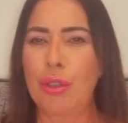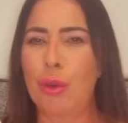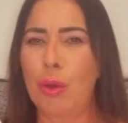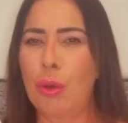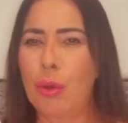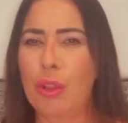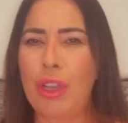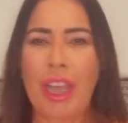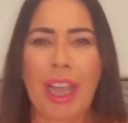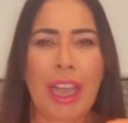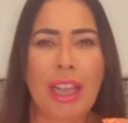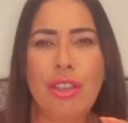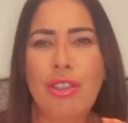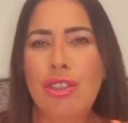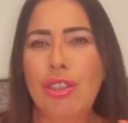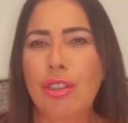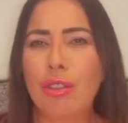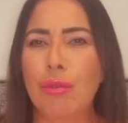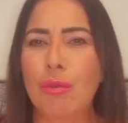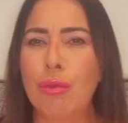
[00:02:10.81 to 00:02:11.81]
all the
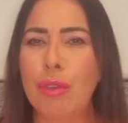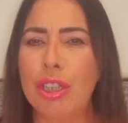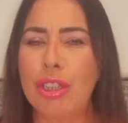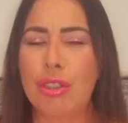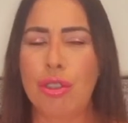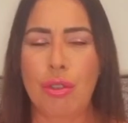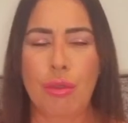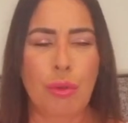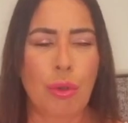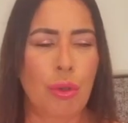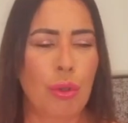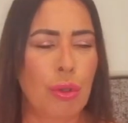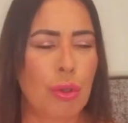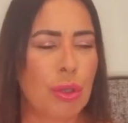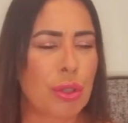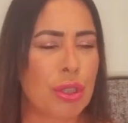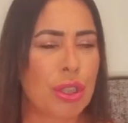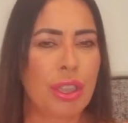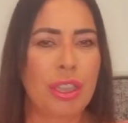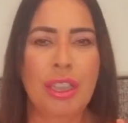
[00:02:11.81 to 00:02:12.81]
ancient
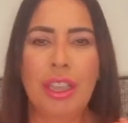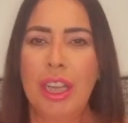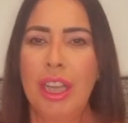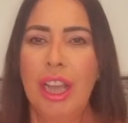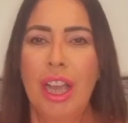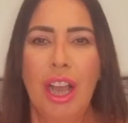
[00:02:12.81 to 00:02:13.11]
rituals, and